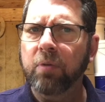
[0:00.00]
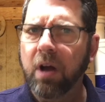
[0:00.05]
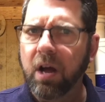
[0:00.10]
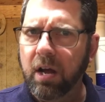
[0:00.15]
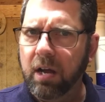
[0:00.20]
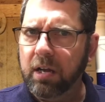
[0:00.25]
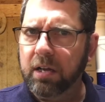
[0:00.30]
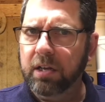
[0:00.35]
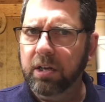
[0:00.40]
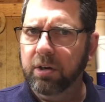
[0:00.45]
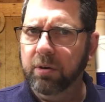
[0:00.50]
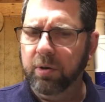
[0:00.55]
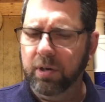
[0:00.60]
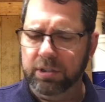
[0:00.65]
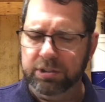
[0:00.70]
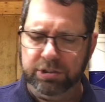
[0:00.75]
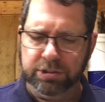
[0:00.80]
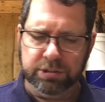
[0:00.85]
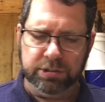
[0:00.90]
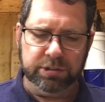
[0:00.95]
rock
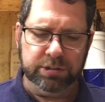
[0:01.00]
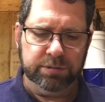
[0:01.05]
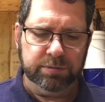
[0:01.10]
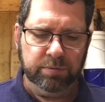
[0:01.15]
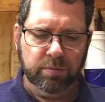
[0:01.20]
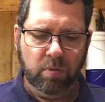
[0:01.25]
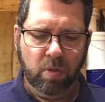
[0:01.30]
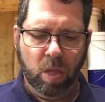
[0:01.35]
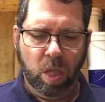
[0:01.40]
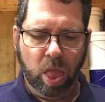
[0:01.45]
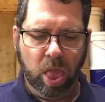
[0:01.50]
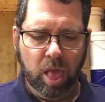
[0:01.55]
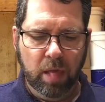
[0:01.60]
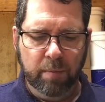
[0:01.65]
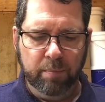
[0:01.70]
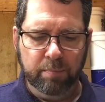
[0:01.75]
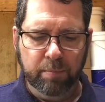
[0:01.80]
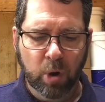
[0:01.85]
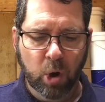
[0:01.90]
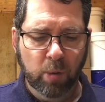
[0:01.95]
crusher.
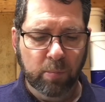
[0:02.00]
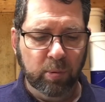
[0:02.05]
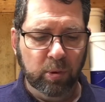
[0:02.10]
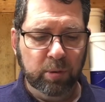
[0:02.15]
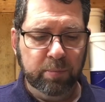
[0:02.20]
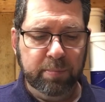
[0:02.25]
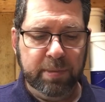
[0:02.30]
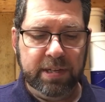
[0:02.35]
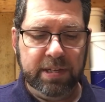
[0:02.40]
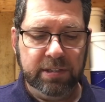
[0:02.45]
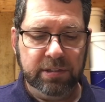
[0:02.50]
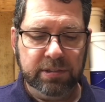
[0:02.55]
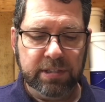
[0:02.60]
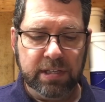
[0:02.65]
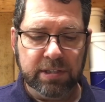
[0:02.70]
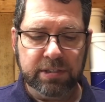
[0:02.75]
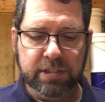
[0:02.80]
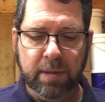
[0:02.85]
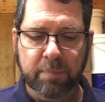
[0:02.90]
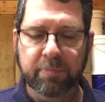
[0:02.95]
Mobile means
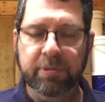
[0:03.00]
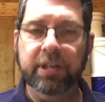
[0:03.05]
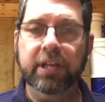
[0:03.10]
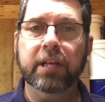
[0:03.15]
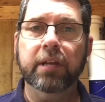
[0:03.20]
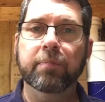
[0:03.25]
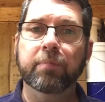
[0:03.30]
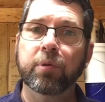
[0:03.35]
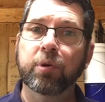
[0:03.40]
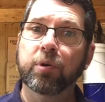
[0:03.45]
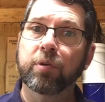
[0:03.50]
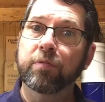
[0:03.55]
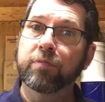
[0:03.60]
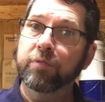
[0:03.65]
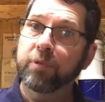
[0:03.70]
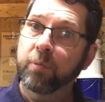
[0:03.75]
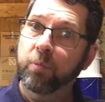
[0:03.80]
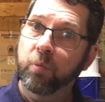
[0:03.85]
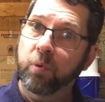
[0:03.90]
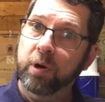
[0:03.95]
that something can move
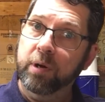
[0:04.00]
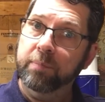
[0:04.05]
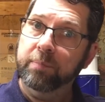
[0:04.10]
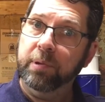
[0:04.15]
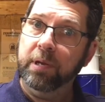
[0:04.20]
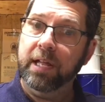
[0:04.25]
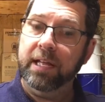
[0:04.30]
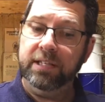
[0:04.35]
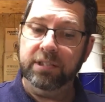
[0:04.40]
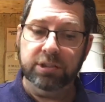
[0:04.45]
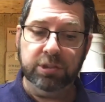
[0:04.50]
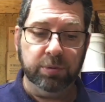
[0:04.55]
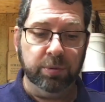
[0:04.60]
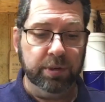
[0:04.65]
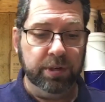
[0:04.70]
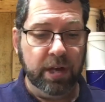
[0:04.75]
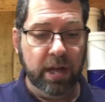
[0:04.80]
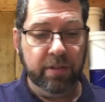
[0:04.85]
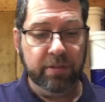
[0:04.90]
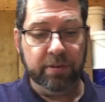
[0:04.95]
from one place to
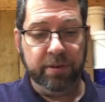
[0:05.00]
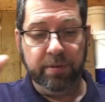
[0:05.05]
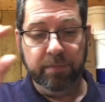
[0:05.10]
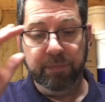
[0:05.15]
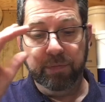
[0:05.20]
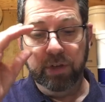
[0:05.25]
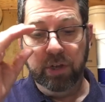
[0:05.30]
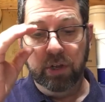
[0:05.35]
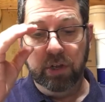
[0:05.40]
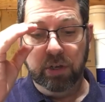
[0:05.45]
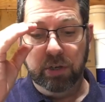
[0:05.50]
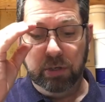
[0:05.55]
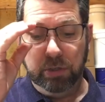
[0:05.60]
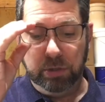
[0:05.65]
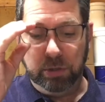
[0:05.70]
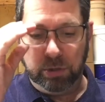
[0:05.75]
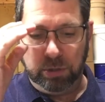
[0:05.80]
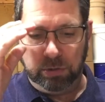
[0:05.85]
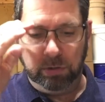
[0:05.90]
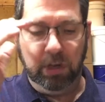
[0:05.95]
another.
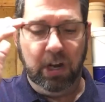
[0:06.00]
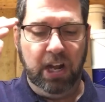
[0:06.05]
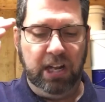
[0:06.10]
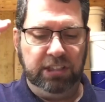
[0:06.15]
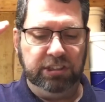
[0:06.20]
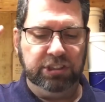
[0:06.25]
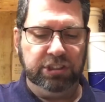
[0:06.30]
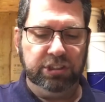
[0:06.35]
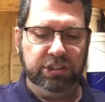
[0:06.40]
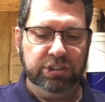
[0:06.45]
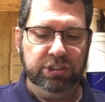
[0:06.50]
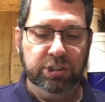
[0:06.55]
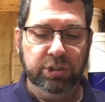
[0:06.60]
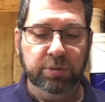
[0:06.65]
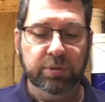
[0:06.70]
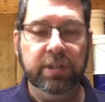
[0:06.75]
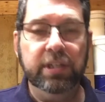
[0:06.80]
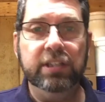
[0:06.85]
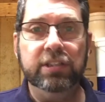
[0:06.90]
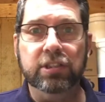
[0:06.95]
Crunch. Do
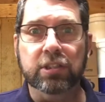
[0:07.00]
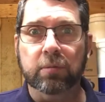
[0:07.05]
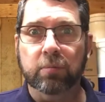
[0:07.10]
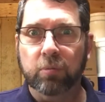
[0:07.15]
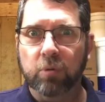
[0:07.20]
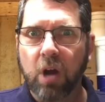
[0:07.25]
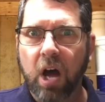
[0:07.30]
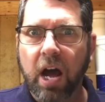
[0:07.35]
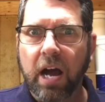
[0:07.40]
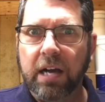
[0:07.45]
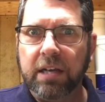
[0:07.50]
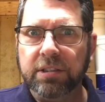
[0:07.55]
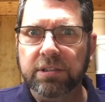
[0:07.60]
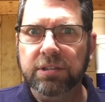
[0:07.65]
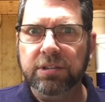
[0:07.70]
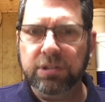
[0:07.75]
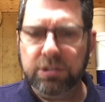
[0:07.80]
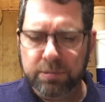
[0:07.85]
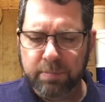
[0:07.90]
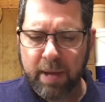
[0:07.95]
you need some rocks
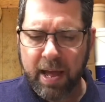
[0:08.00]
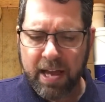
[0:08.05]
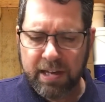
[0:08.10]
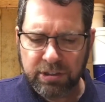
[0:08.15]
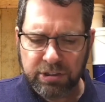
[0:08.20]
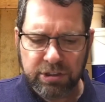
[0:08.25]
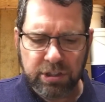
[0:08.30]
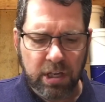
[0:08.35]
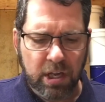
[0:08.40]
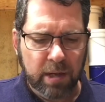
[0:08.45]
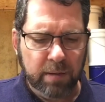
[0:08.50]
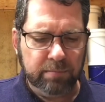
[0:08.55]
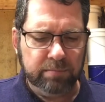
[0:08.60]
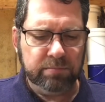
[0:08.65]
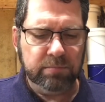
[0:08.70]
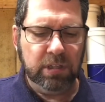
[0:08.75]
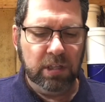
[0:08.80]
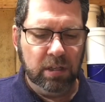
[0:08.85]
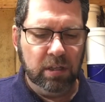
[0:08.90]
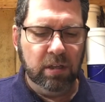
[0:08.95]
smashed up?
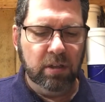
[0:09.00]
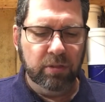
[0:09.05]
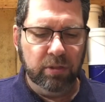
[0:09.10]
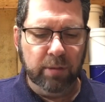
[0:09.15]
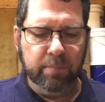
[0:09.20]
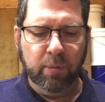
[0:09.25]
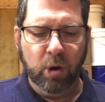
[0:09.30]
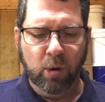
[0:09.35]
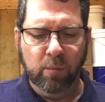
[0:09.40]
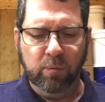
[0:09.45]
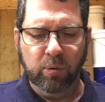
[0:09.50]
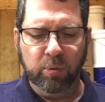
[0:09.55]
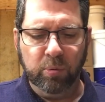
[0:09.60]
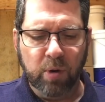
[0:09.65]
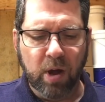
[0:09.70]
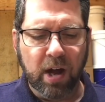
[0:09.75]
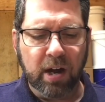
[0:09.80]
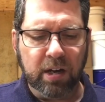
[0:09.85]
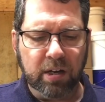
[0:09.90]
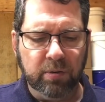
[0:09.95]
The mobile
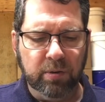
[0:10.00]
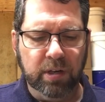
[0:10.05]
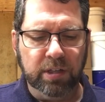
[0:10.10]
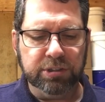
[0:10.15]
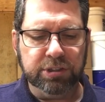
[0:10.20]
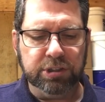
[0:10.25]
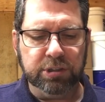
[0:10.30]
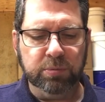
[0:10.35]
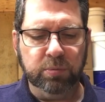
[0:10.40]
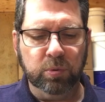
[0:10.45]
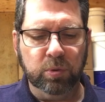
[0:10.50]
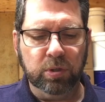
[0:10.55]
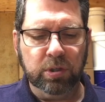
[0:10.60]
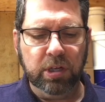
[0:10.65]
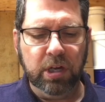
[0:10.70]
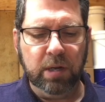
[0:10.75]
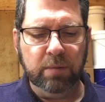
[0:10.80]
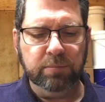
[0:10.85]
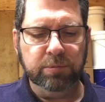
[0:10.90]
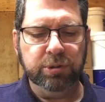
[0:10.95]
rock crusher will
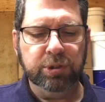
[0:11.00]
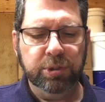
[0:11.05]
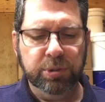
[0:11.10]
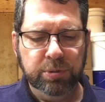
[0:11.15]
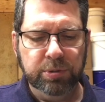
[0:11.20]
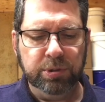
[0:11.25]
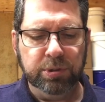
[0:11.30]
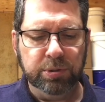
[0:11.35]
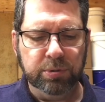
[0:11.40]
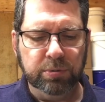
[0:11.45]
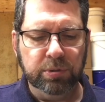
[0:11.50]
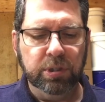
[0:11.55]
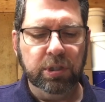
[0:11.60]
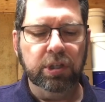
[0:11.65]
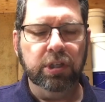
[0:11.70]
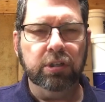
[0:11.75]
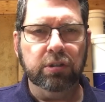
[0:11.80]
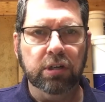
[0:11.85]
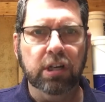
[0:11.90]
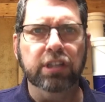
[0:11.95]
come to you.
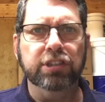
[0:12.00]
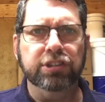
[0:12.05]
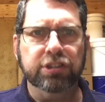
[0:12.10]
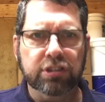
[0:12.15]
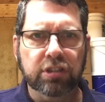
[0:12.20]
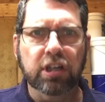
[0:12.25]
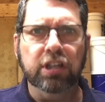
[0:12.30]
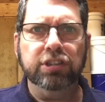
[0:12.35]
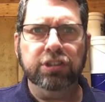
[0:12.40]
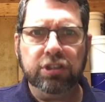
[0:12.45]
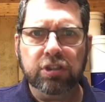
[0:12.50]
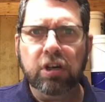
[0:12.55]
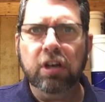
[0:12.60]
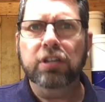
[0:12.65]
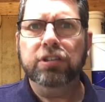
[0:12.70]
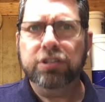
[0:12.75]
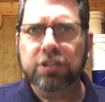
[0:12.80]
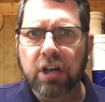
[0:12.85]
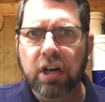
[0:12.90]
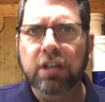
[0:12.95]
Crunch, crunch,
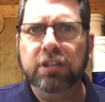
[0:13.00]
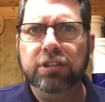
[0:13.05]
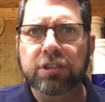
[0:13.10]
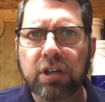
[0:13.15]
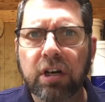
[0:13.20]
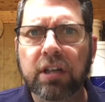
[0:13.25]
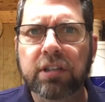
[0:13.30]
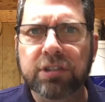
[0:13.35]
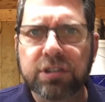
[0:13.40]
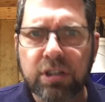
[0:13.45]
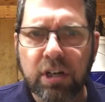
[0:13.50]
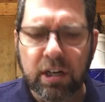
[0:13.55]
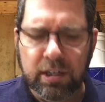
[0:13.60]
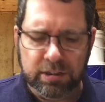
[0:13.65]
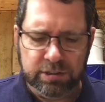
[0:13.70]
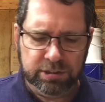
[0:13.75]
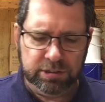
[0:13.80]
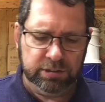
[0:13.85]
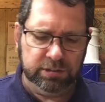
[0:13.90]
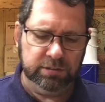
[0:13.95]
crunch, crunch, crunch,
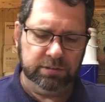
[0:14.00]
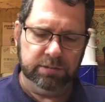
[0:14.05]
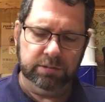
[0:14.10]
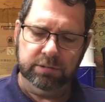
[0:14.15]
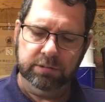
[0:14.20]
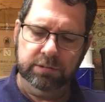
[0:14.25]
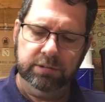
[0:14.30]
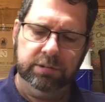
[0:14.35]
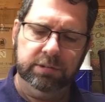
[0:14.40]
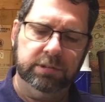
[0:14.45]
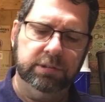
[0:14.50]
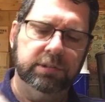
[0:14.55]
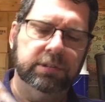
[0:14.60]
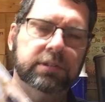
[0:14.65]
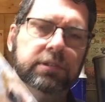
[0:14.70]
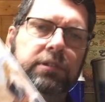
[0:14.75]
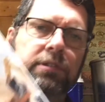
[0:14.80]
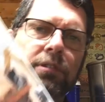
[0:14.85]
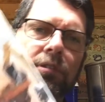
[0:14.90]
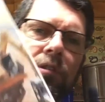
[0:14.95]
crunch.
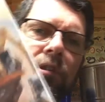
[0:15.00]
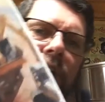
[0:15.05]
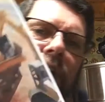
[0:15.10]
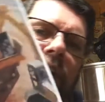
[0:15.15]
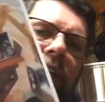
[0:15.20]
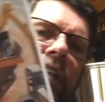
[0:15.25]
Look